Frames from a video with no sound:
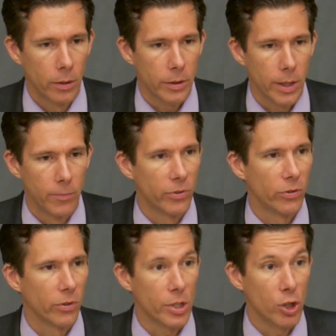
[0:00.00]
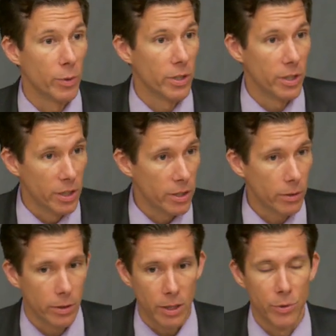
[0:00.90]
the emphasis on human dignity,
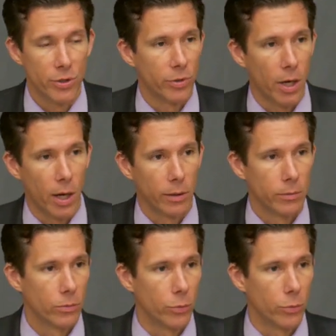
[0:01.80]
the image of God.